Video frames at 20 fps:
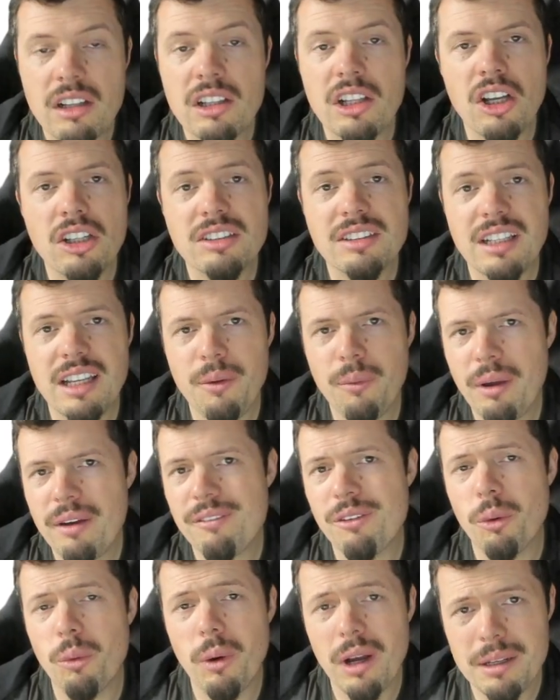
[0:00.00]
Lastly, we
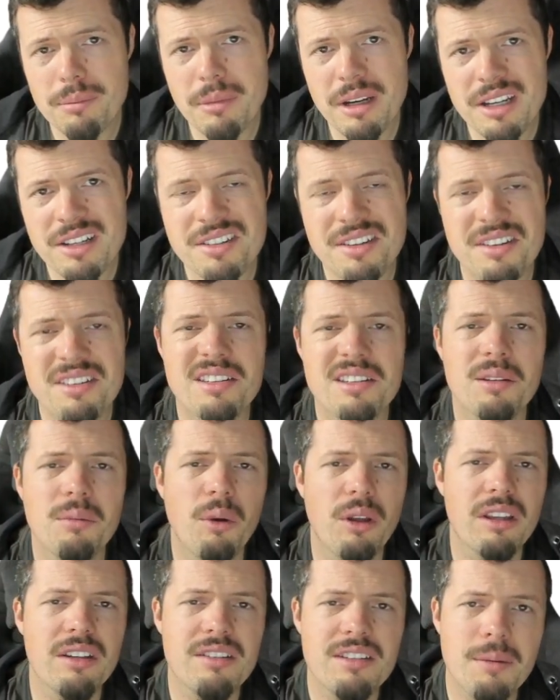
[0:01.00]
have the one mesh
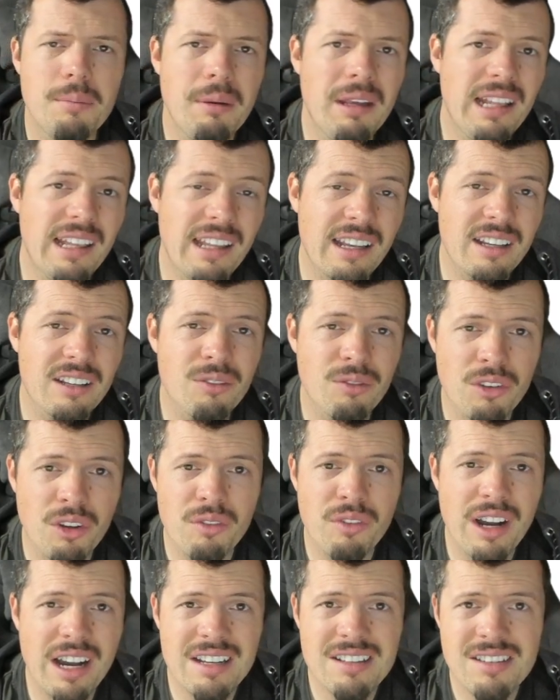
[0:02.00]
system where the TP-Link
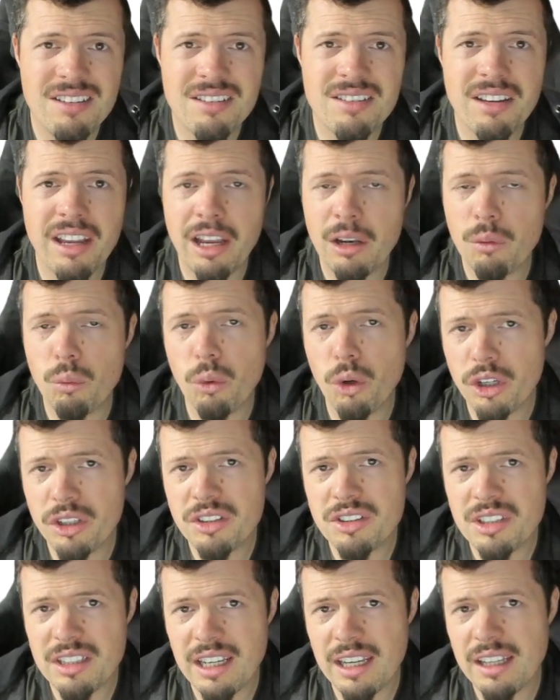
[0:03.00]
devices can
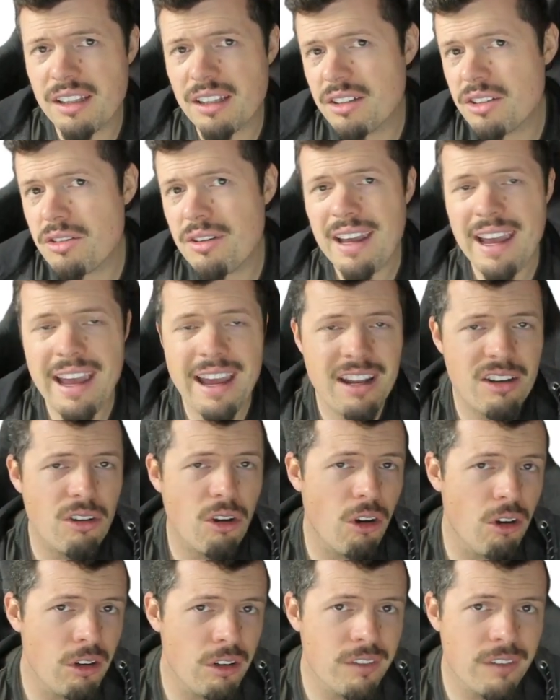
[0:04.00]
work together to
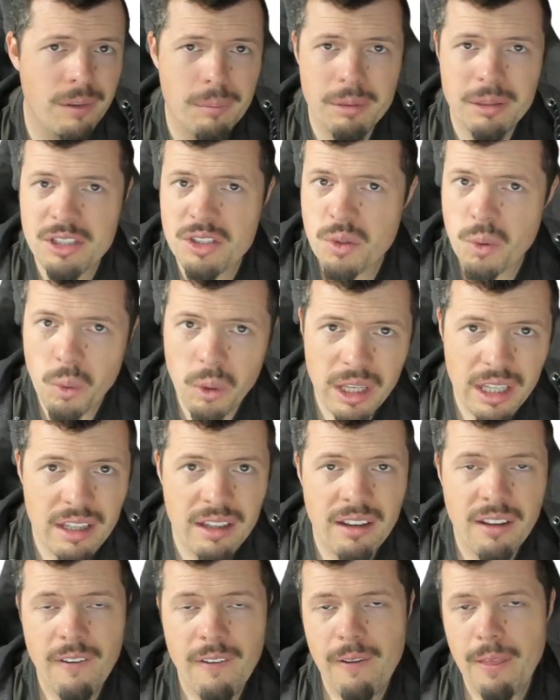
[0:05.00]
hand over
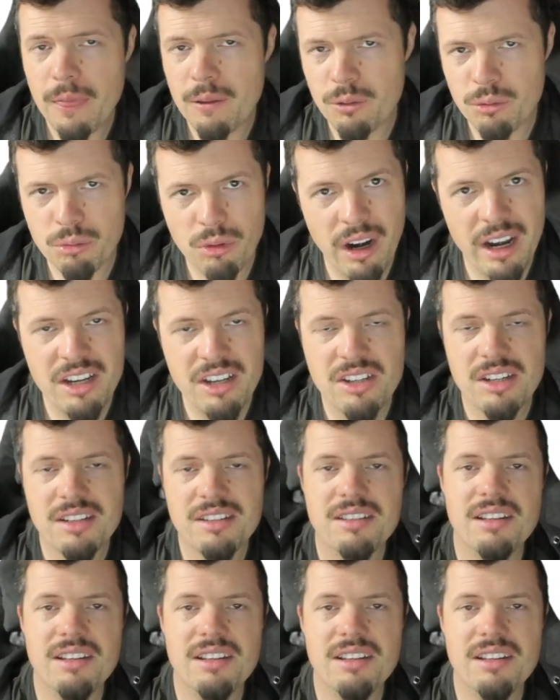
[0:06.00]
between the range